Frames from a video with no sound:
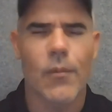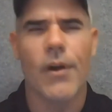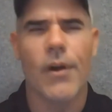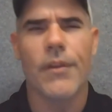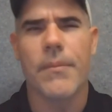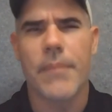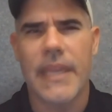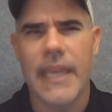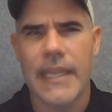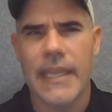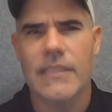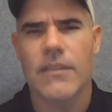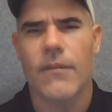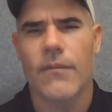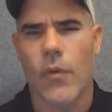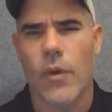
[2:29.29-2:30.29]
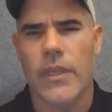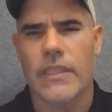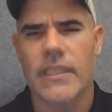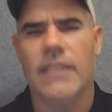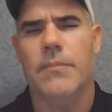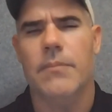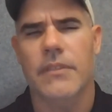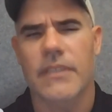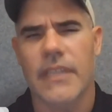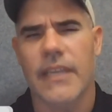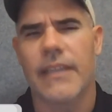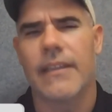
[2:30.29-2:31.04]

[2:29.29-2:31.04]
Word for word: well, the beginnings of 46%.